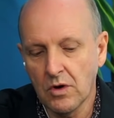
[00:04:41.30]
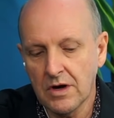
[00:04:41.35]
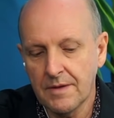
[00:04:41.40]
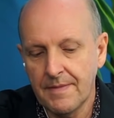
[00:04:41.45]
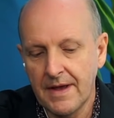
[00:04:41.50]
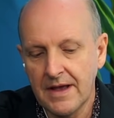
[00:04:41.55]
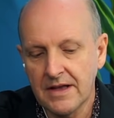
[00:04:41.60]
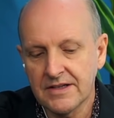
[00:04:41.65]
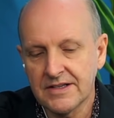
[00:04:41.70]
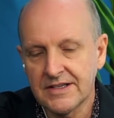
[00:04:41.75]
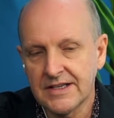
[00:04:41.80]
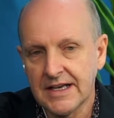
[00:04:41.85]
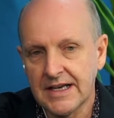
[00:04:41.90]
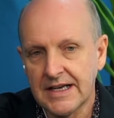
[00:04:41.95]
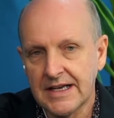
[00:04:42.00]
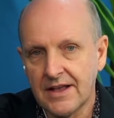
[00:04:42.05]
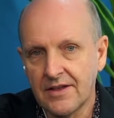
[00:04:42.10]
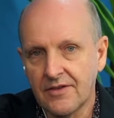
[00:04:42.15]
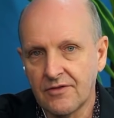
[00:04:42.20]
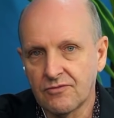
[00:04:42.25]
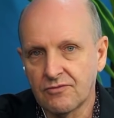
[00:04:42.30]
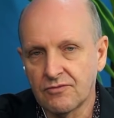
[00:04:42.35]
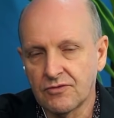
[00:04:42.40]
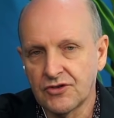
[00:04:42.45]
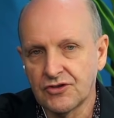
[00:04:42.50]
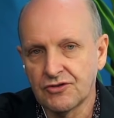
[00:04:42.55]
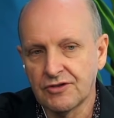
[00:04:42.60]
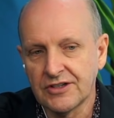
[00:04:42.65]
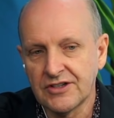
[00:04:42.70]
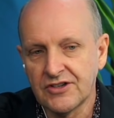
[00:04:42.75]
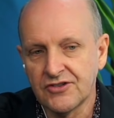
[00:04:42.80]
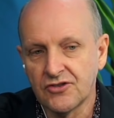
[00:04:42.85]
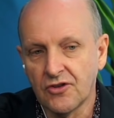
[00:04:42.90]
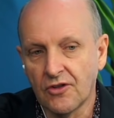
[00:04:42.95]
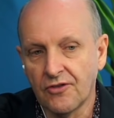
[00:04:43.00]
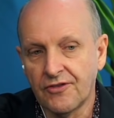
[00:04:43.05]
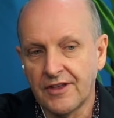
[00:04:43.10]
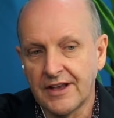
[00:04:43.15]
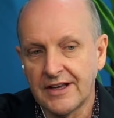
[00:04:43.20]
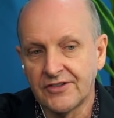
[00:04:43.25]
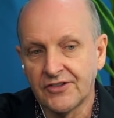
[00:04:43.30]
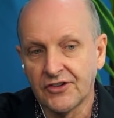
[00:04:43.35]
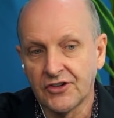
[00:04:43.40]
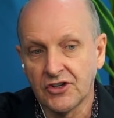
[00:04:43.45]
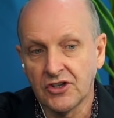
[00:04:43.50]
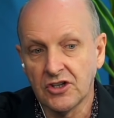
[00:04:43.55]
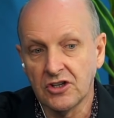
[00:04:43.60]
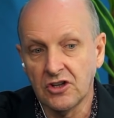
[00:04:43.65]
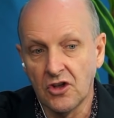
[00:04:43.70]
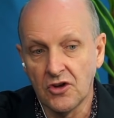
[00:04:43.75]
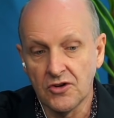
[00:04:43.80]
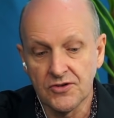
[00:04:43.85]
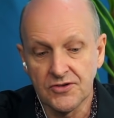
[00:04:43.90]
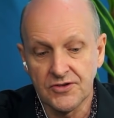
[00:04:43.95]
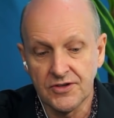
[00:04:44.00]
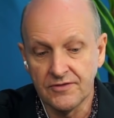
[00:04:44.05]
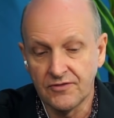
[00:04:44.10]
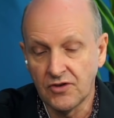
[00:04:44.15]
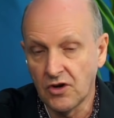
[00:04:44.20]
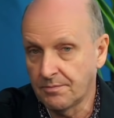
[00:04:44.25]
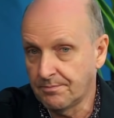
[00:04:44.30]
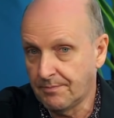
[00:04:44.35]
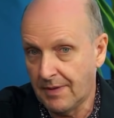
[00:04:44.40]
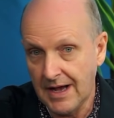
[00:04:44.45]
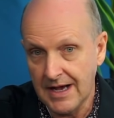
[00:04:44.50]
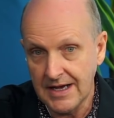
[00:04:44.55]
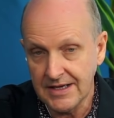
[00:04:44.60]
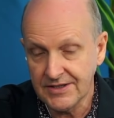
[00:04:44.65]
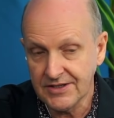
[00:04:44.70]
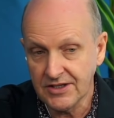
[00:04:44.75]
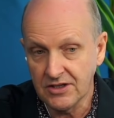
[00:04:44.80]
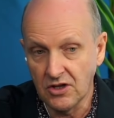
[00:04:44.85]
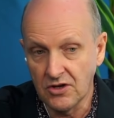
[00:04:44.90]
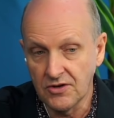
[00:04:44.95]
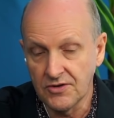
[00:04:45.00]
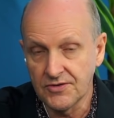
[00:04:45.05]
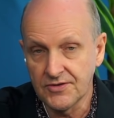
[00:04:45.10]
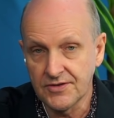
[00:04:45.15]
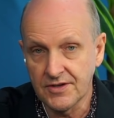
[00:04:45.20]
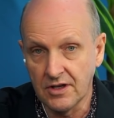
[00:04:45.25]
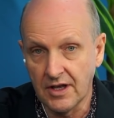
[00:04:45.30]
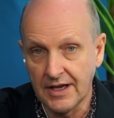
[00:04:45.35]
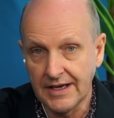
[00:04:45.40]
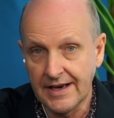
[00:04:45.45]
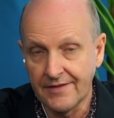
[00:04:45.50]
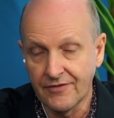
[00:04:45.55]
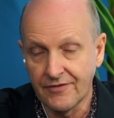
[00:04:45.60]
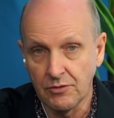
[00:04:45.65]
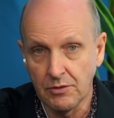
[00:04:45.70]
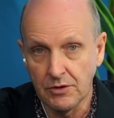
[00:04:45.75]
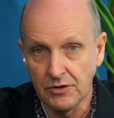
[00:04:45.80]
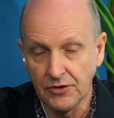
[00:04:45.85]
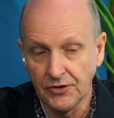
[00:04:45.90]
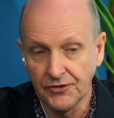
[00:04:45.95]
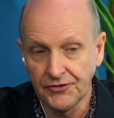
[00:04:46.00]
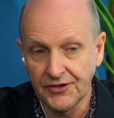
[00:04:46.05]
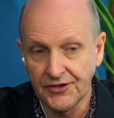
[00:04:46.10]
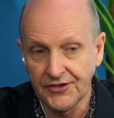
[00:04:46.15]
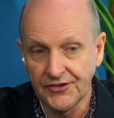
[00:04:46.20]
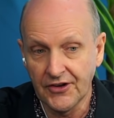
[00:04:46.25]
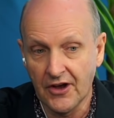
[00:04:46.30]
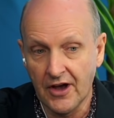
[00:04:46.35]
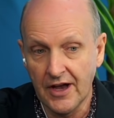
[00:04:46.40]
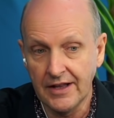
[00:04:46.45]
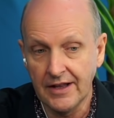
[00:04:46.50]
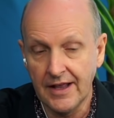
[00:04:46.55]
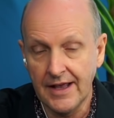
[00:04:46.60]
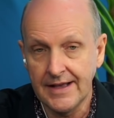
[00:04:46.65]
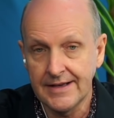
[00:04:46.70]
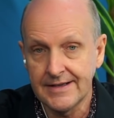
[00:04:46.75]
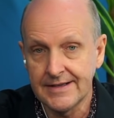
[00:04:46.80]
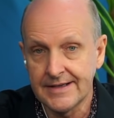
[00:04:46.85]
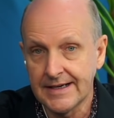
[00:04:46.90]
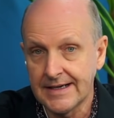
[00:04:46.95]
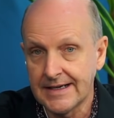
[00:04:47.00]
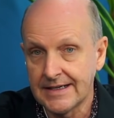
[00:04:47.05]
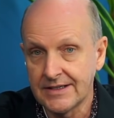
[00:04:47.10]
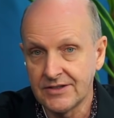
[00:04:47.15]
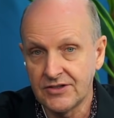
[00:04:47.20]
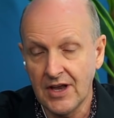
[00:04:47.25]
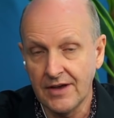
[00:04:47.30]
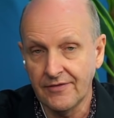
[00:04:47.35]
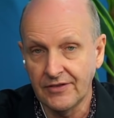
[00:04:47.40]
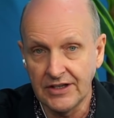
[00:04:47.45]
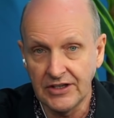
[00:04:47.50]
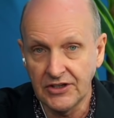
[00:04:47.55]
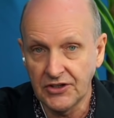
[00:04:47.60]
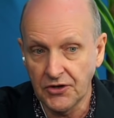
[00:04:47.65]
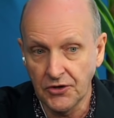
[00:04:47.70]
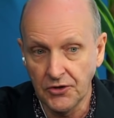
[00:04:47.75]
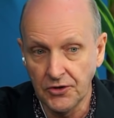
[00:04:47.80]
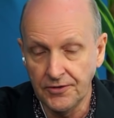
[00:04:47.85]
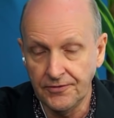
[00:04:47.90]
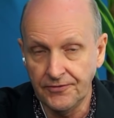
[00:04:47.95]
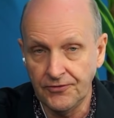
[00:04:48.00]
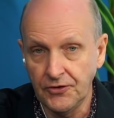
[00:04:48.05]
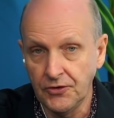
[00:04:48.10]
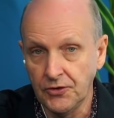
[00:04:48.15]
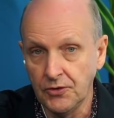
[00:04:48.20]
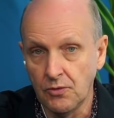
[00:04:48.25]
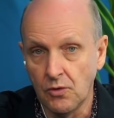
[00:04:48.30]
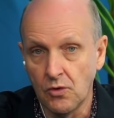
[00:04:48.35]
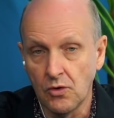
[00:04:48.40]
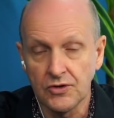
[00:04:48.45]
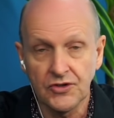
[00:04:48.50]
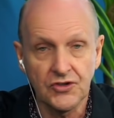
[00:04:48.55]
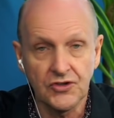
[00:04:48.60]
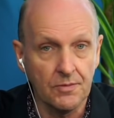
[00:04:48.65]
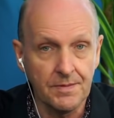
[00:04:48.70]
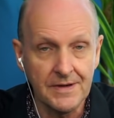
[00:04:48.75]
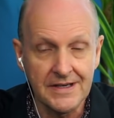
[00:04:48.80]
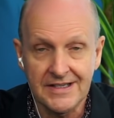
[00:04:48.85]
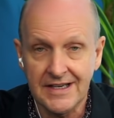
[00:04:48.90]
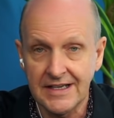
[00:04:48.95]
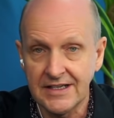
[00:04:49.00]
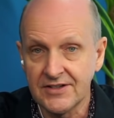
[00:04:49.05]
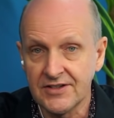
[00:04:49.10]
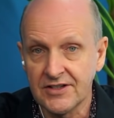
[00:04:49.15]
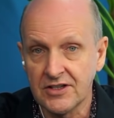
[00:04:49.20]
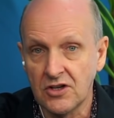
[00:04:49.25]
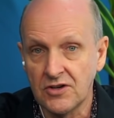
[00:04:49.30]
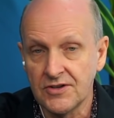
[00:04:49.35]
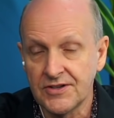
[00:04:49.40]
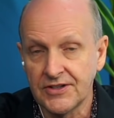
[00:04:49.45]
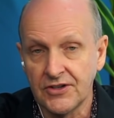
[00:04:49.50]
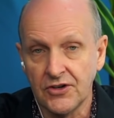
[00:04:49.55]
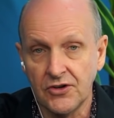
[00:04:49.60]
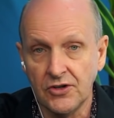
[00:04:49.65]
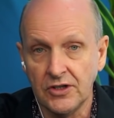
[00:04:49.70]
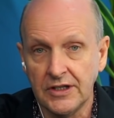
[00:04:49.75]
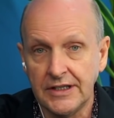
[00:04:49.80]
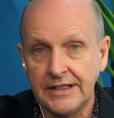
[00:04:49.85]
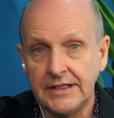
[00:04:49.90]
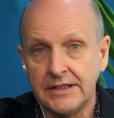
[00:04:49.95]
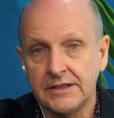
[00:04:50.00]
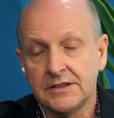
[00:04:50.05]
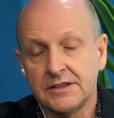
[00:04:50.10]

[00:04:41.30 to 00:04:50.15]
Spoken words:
about restrictions on things that are closed? You've got bars closed like everywhere else in Thailand. Do you have any curfew or shopping centres closing early?